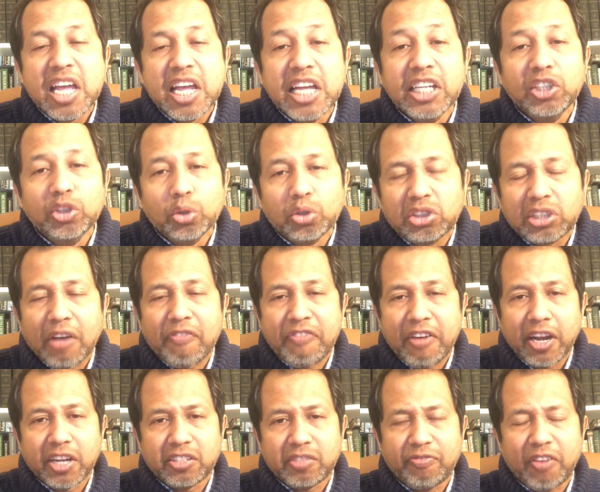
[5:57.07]
Hindutva
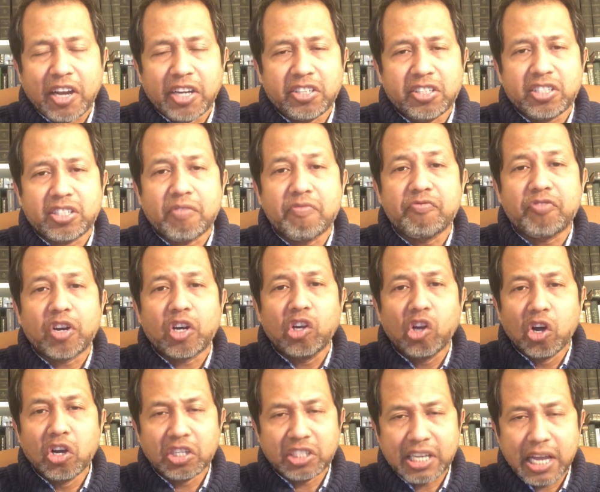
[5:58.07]
fanaticism for a
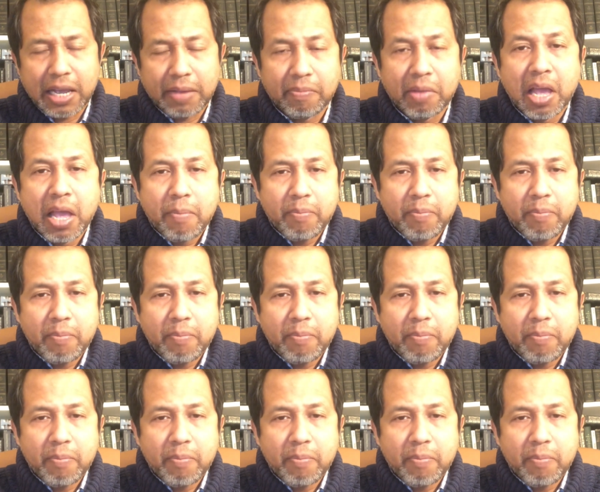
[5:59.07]
long time,